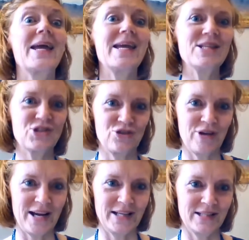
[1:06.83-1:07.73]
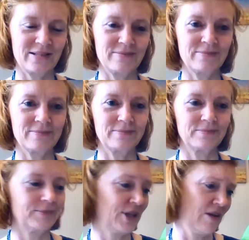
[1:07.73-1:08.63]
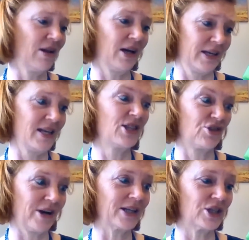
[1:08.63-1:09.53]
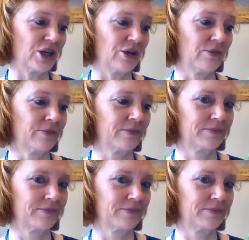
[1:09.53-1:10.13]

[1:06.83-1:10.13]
Easter eggs. You don't like Easter eggs, do you?